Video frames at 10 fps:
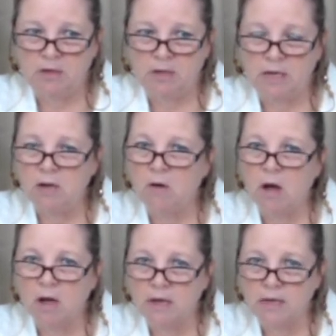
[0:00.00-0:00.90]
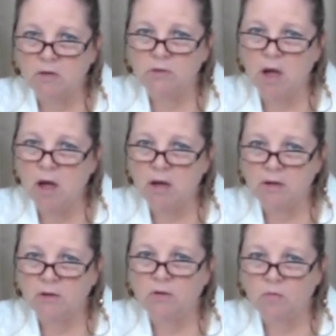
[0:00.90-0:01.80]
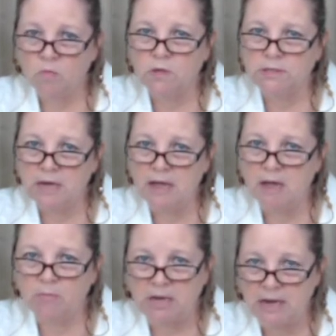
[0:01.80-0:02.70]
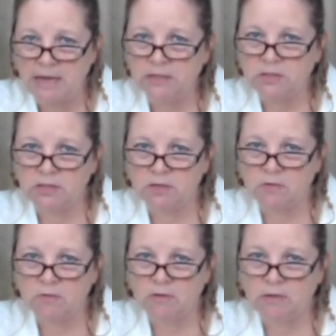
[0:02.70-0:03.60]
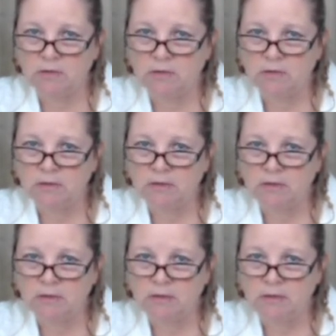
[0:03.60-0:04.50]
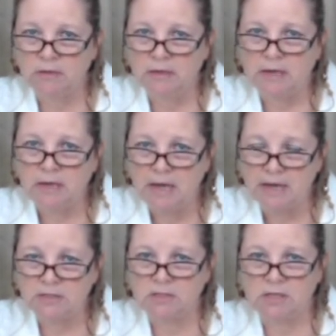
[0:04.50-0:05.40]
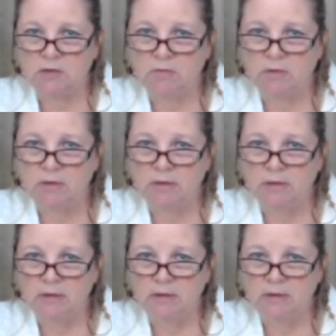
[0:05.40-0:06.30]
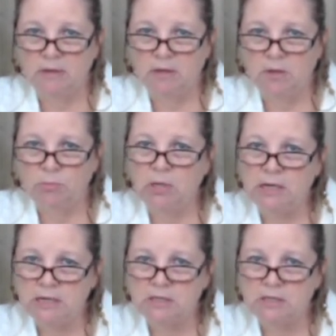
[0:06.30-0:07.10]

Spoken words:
He'll knock one time. He has to. He has to. Please